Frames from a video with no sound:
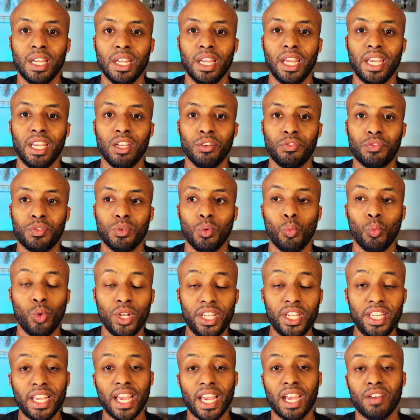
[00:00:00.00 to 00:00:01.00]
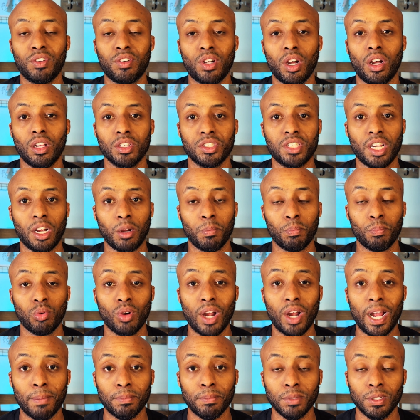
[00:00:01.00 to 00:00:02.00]
If we have caused our
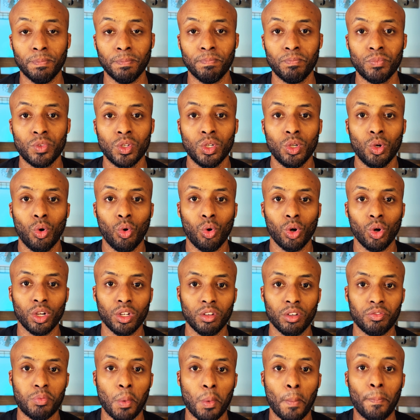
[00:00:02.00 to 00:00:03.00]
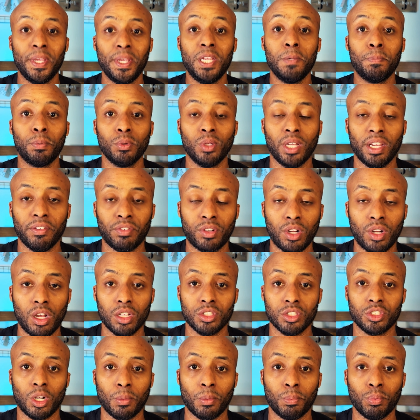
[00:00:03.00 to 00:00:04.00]
problem, or if people have
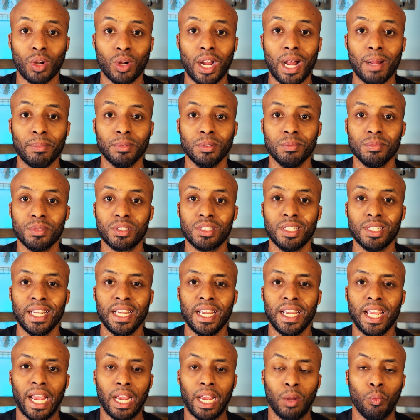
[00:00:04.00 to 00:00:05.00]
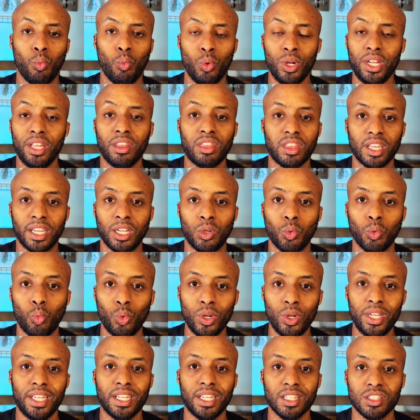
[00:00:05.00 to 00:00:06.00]
caused our problems and we think
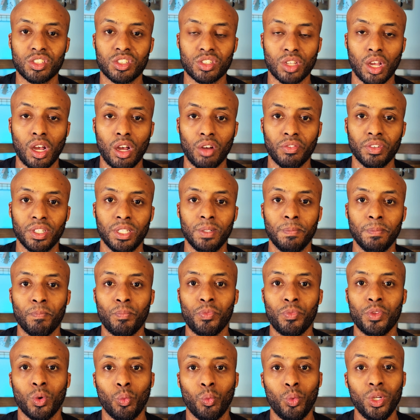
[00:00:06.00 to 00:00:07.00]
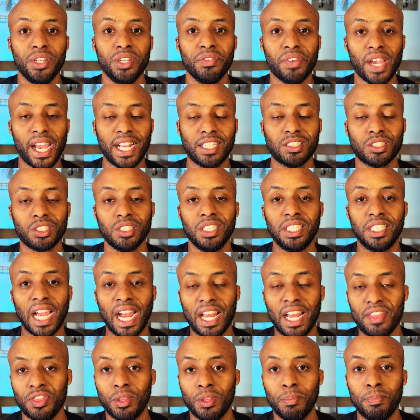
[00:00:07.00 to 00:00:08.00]
we can solve it, we have actually
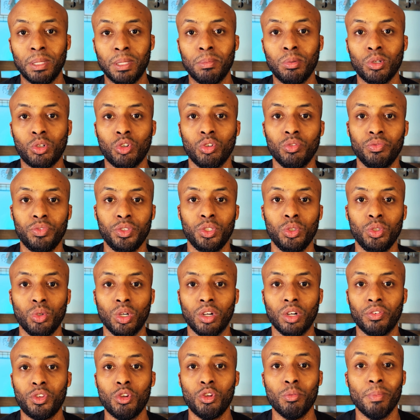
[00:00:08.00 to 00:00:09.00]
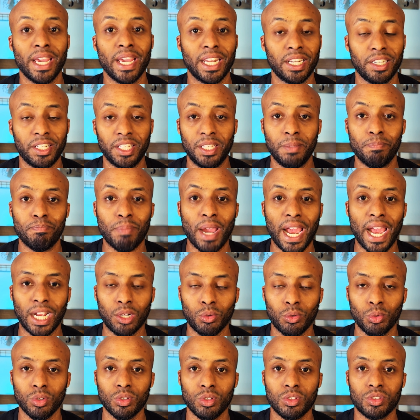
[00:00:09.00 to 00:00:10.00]
gotten the biblical view of humanity
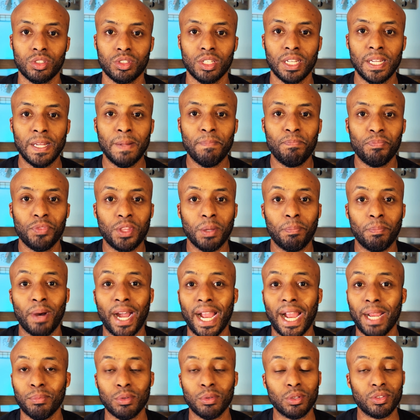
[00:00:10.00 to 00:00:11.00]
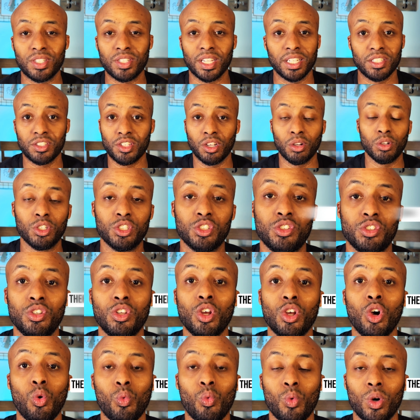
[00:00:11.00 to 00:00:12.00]
backwards. The Bible says there is
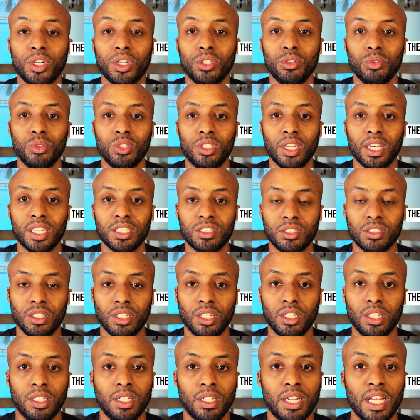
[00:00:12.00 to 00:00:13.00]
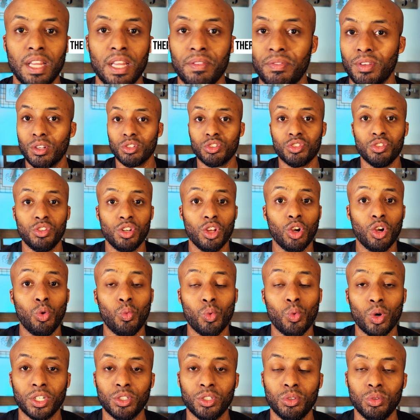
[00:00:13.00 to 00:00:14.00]
no one who does good, there's no
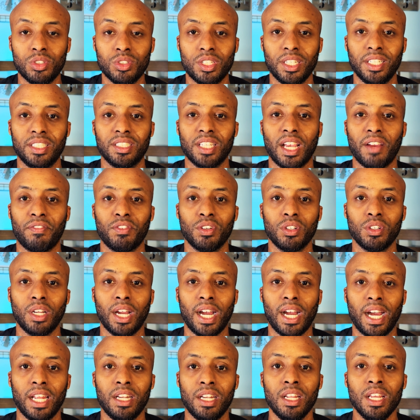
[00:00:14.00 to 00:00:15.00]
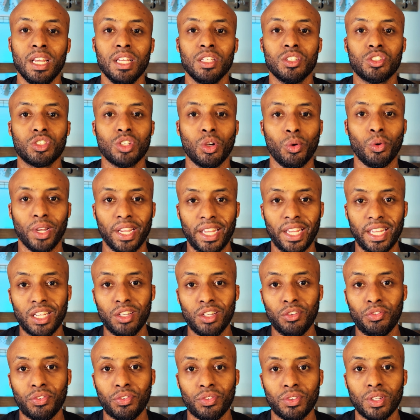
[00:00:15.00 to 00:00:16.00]
one who seeks after God. So
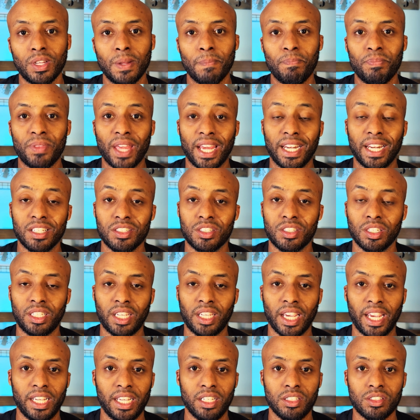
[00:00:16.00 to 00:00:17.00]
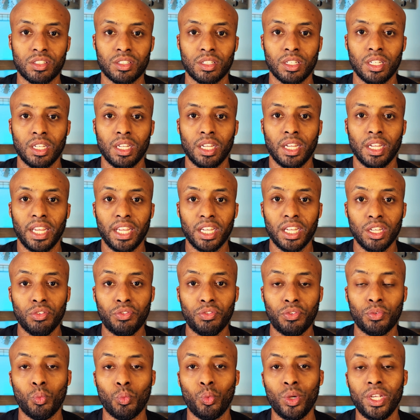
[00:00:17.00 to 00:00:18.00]
if that is the case,
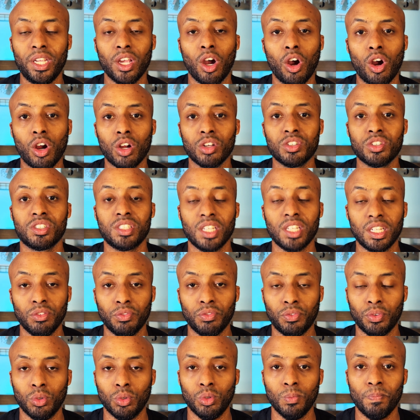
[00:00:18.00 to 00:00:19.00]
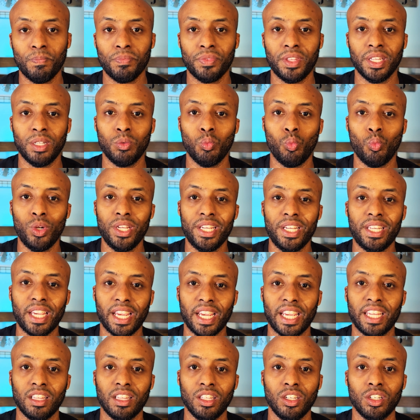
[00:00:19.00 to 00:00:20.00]
if we are sinful, then we
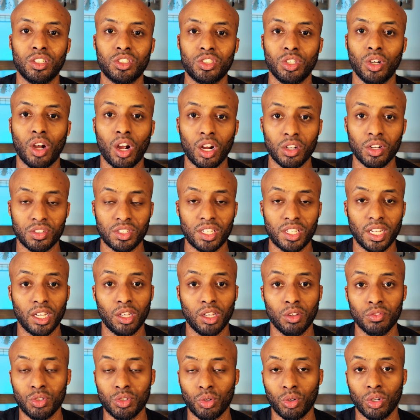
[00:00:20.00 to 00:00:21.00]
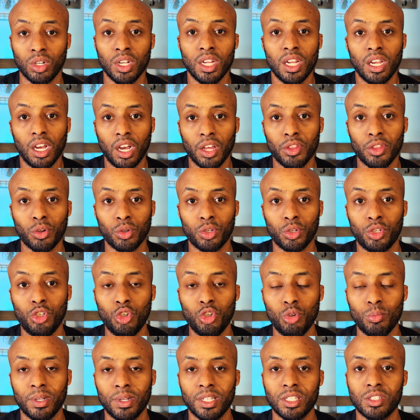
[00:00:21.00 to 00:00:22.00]
can't look to ourselves or other
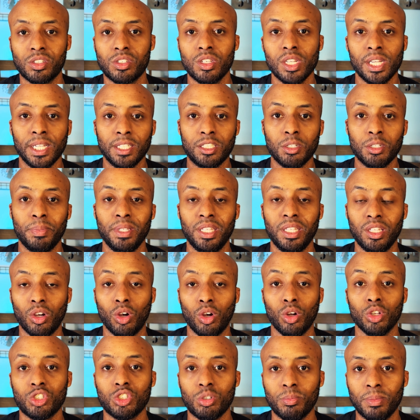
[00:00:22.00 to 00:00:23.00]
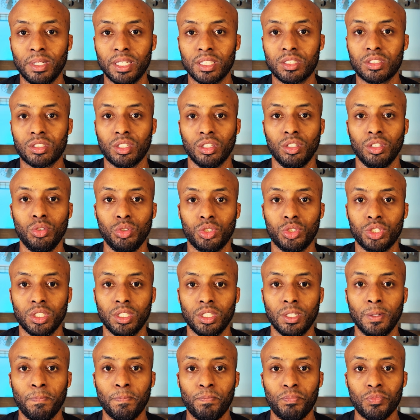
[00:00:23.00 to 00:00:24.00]
humans to be the ultimate solution
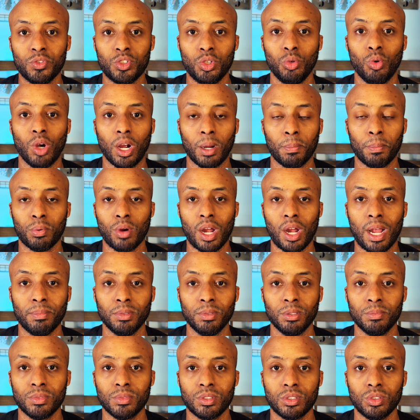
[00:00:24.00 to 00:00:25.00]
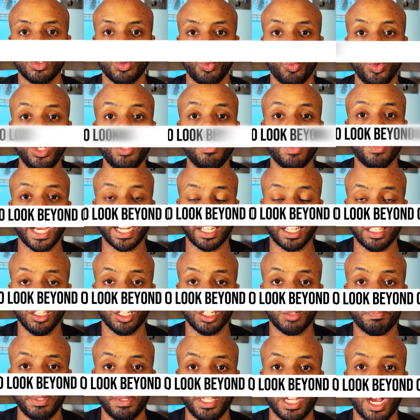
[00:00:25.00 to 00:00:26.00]
to our problems. We've got to
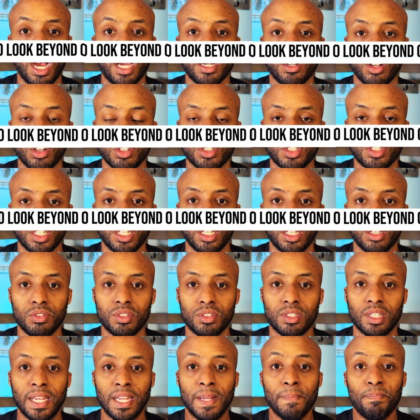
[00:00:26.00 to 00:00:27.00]
look beyond ourselves.